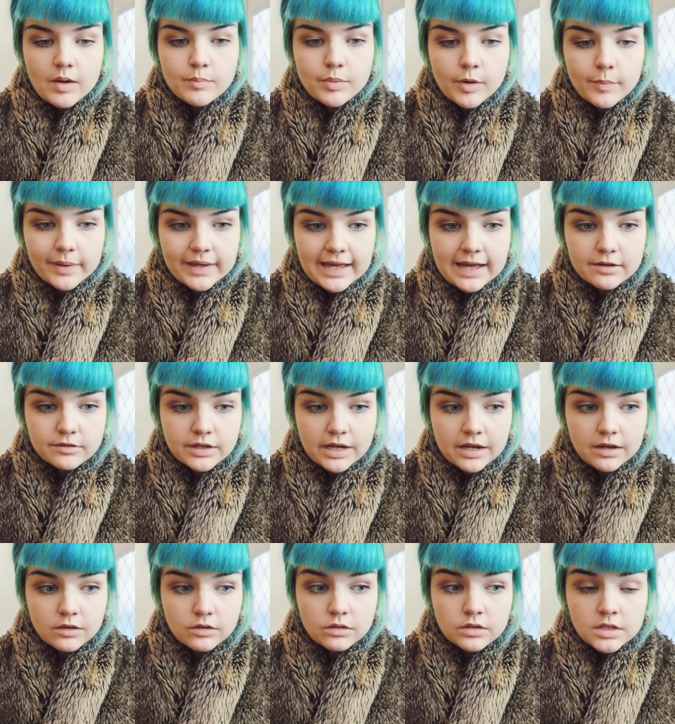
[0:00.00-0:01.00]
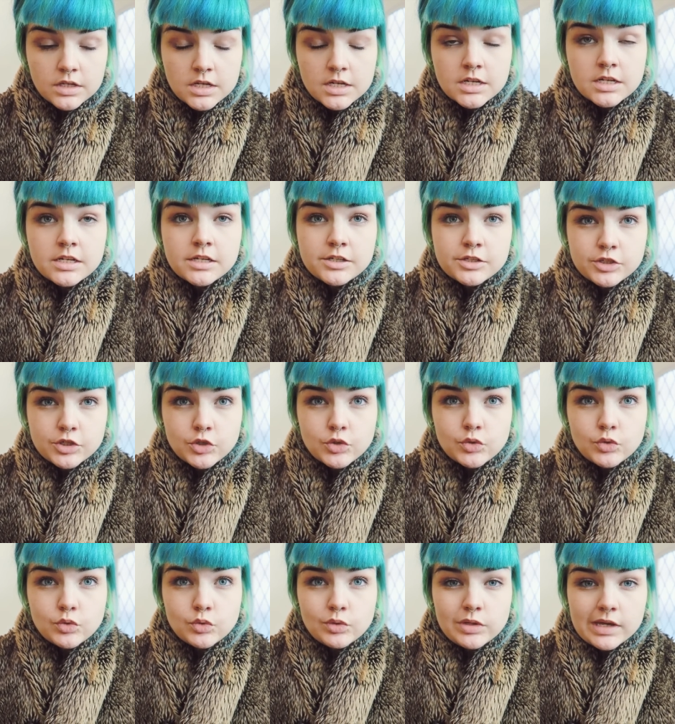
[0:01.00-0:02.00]
I'm popping out now
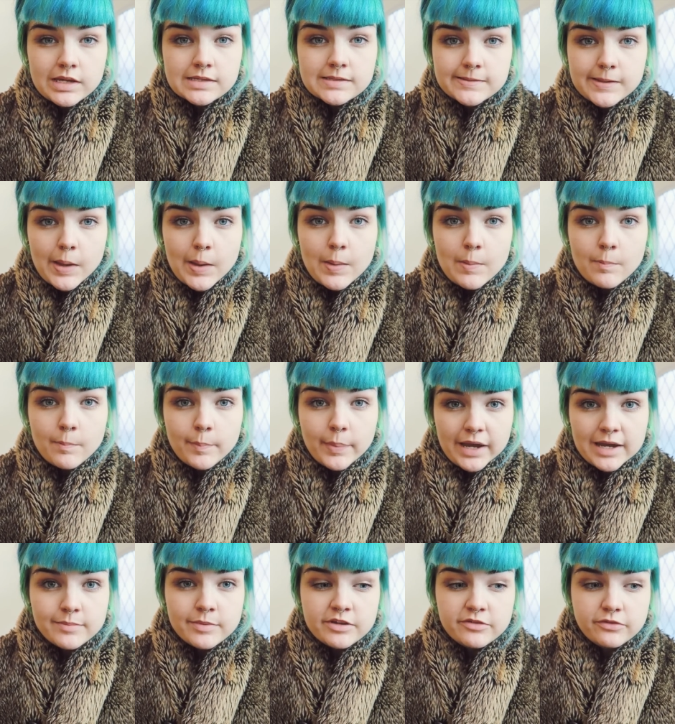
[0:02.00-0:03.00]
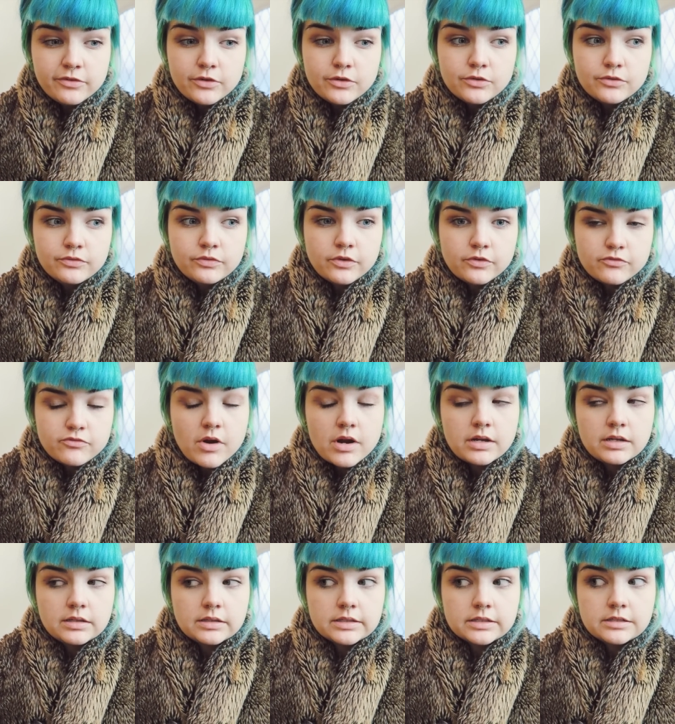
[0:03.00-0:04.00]
to get some baby food for
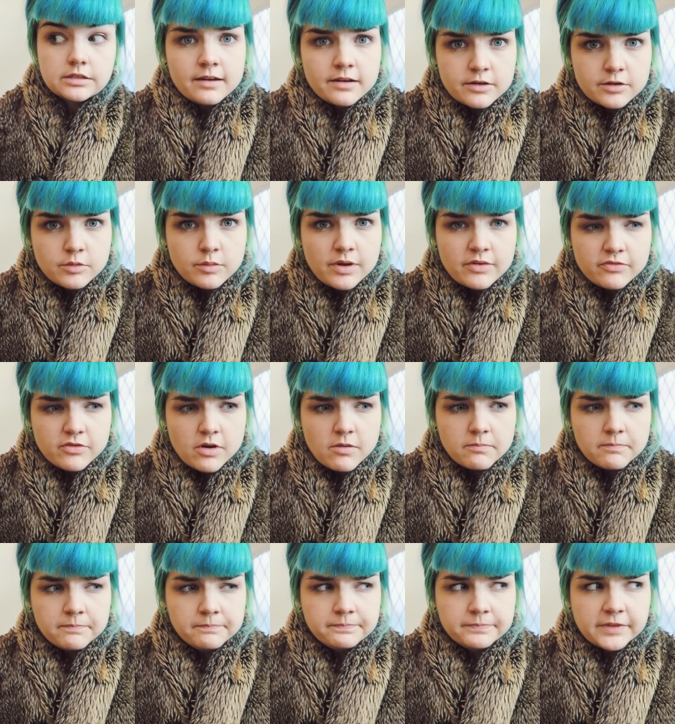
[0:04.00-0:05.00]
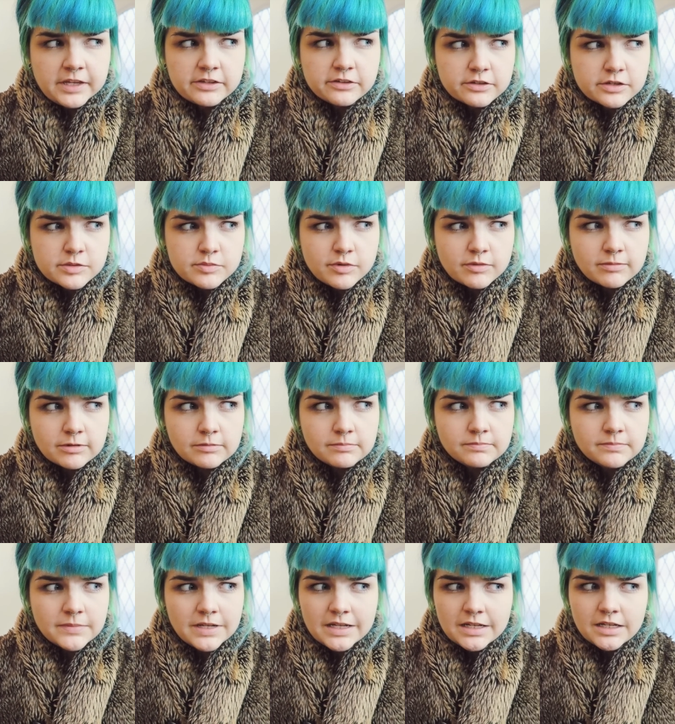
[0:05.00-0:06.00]
Franklin. I don't know where from, that's the only
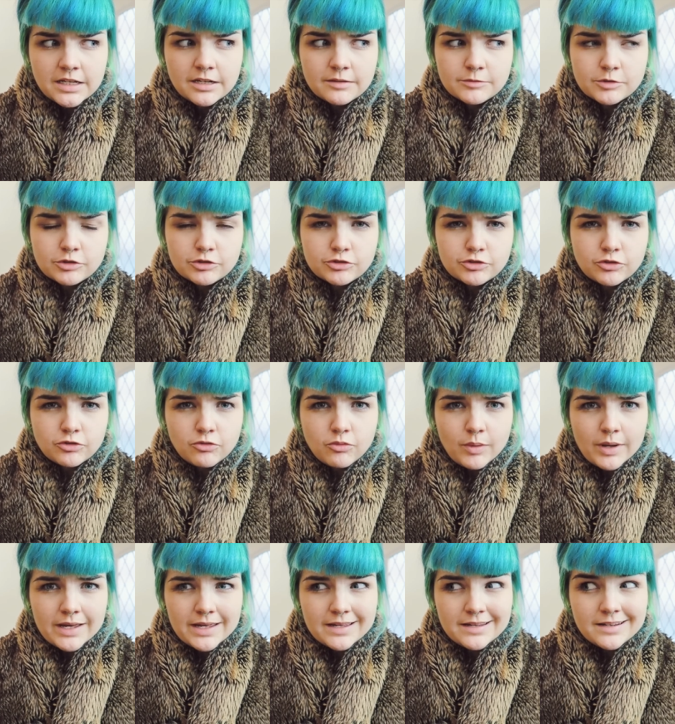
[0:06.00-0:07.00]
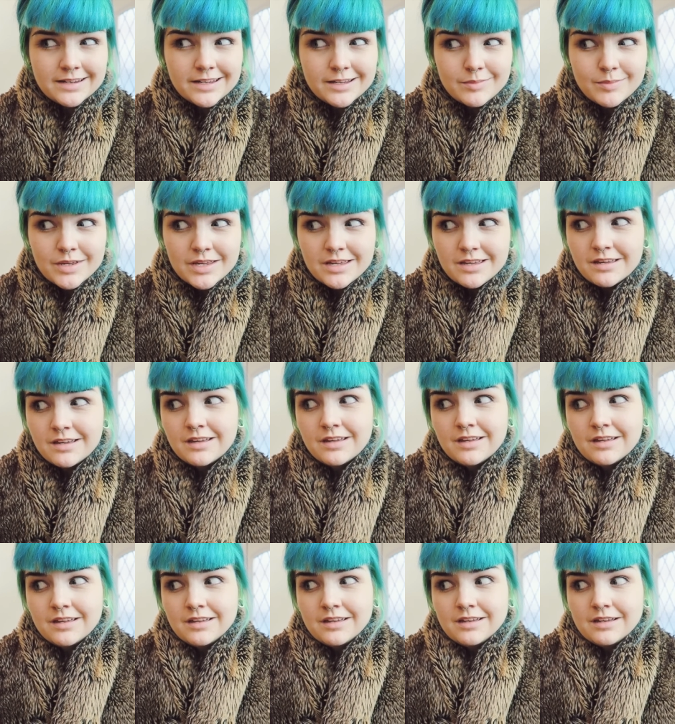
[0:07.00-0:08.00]
problem. I'm not sure where near me.
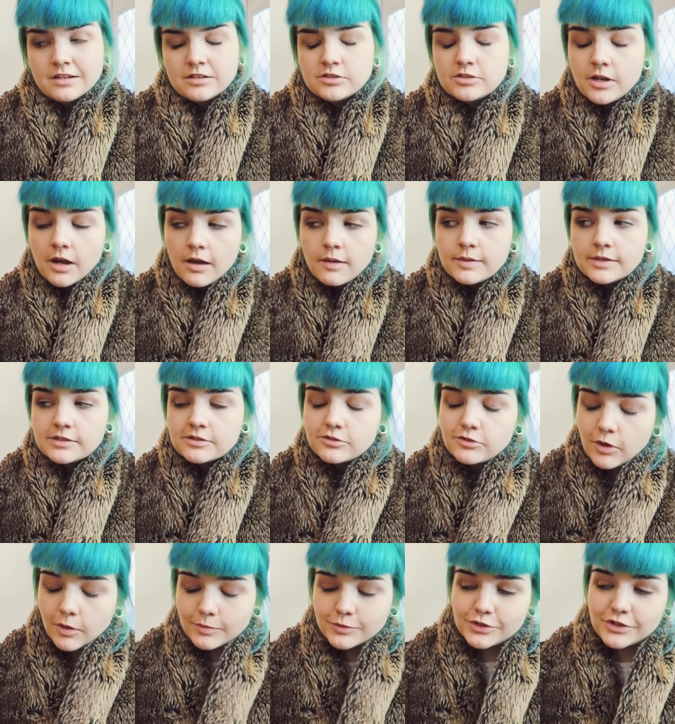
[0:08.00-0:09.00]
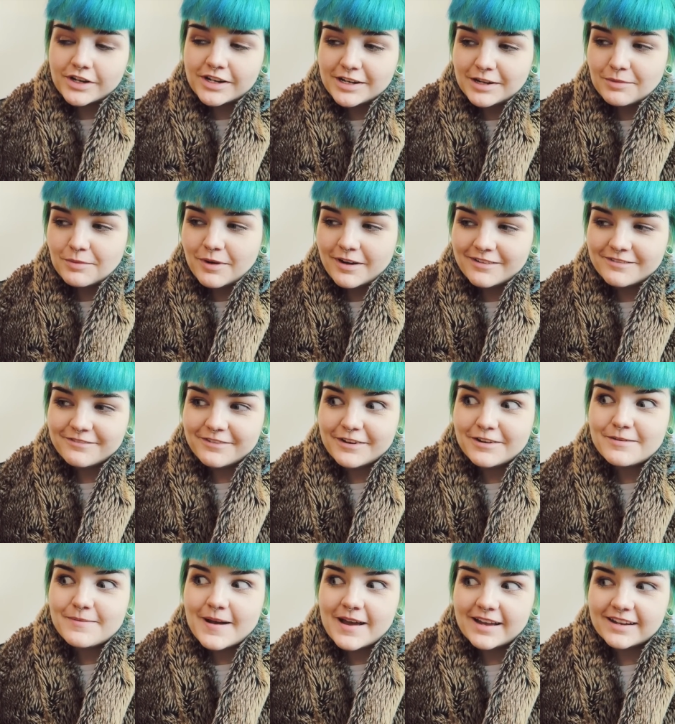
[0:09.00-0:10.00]
Darwin, stop drinking one
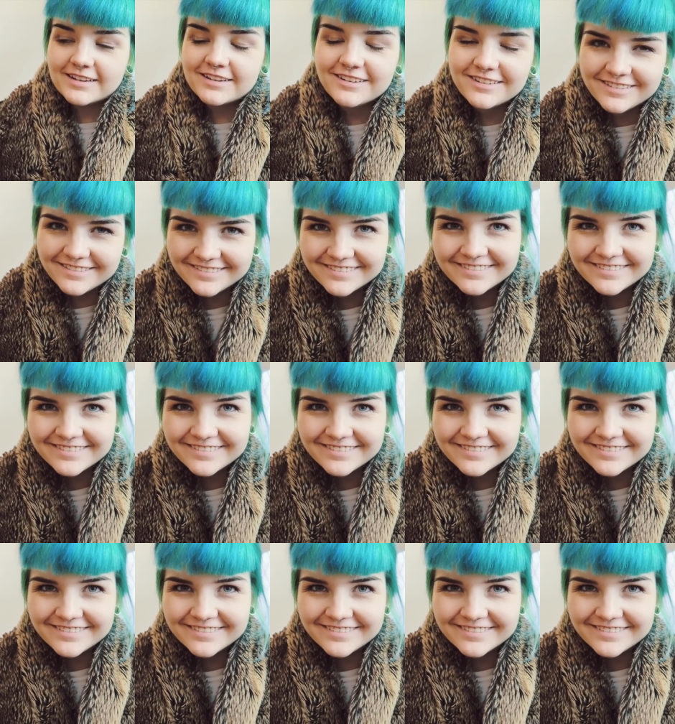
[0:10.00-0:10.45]
fell bag.